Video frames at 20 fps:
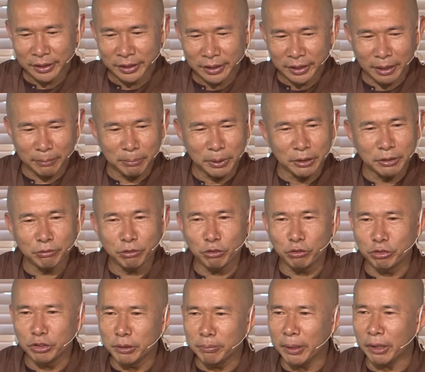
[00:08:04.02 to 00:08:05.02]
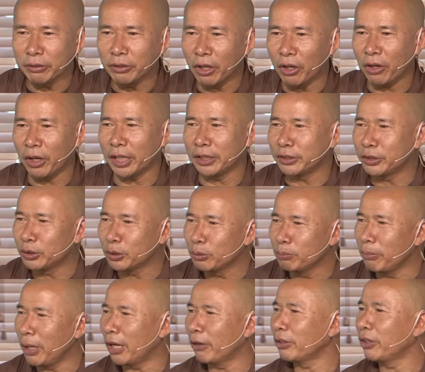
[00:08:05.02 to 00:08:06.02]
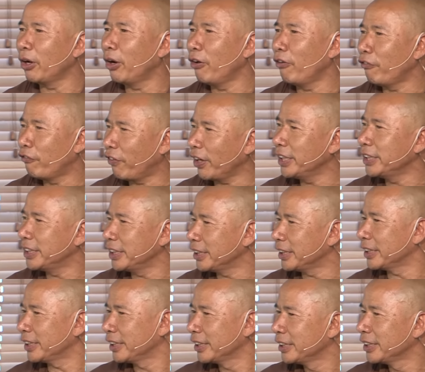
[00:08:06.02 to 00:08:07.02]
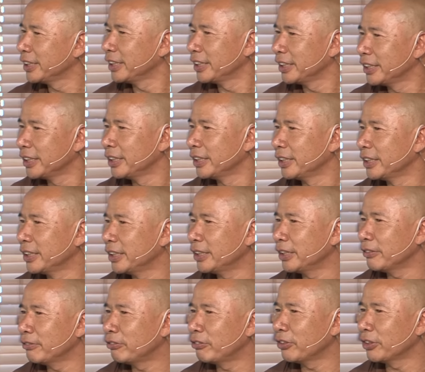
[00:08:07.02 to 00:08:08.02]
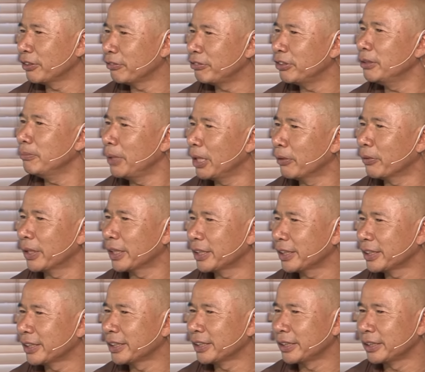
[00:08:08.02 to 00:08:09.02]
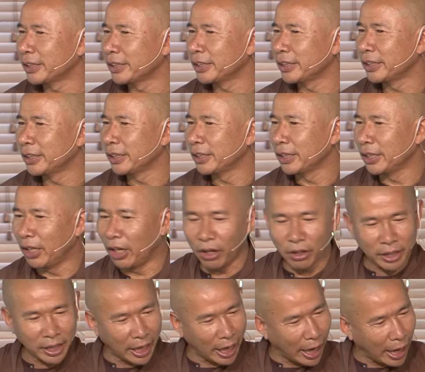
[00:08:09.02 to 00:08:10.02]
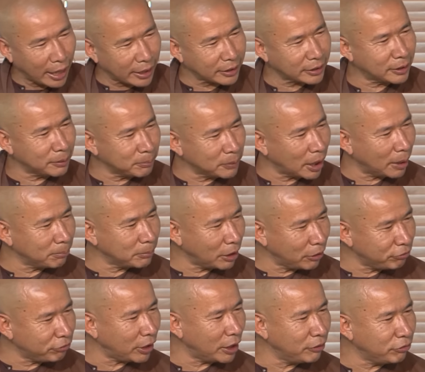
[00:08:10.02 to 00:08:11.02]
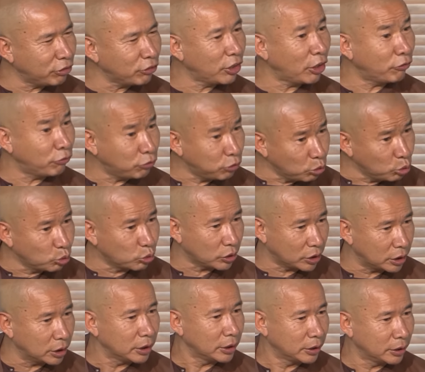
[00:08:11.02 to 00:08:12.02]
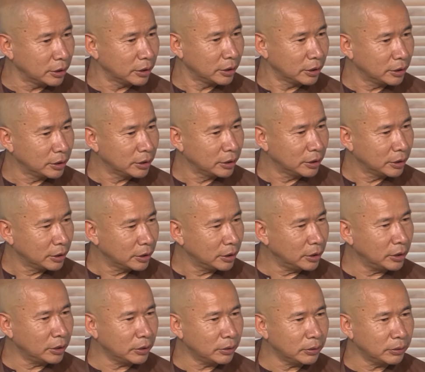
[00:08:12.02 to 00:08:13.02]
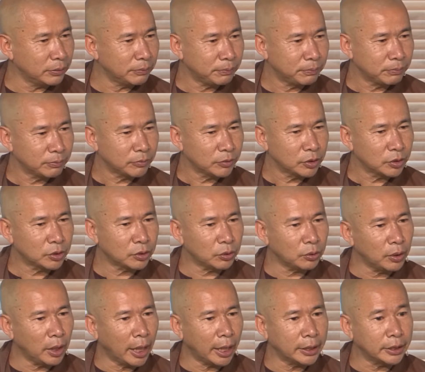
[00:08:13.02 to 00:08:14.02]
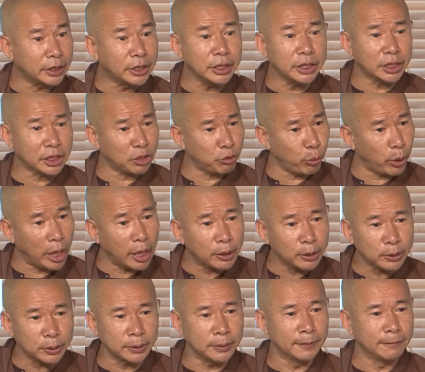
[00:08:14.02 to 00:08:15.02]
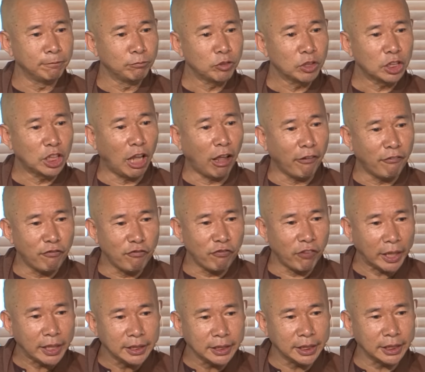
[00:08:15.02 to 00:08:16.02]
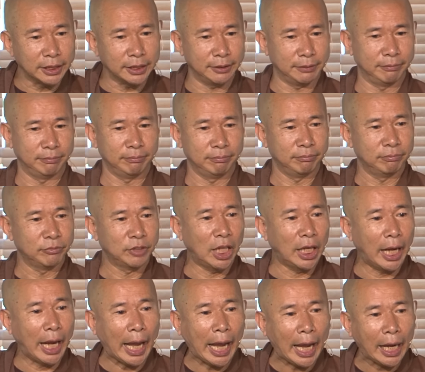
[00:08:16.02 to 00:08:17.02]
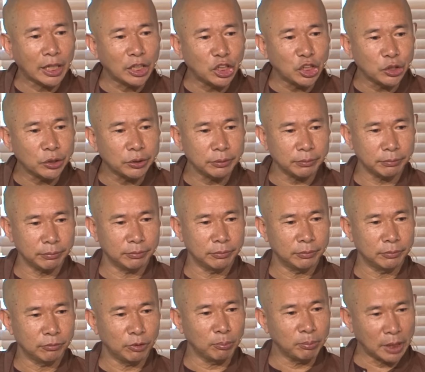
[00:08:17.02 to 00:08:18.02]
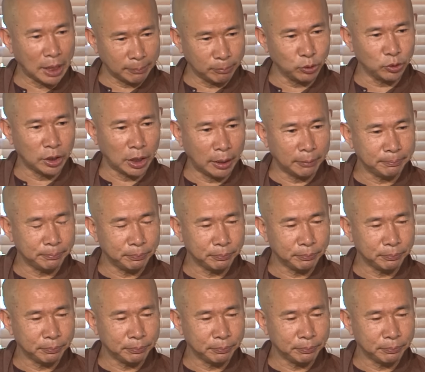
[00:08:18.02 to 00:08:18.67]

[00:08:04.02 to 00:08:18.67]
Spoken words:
The beautiful female dog and two male dog fighting, you know, for the female one. Or cat, sometimes they fight for their food, you know. So like this quail, they're fighting. They're arguing from time to time.